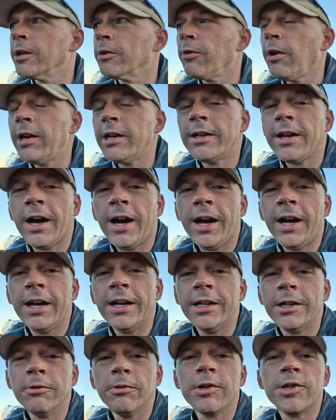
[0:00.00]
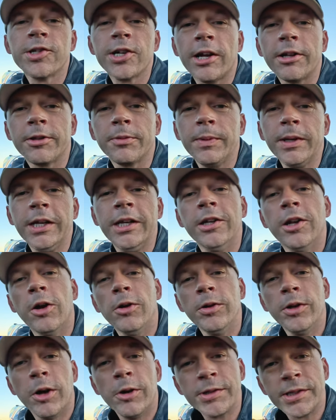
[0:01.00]
Great guy, and he reached out to me. He
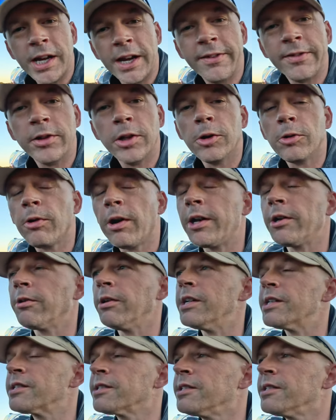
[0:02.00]
knows I have a Low Rider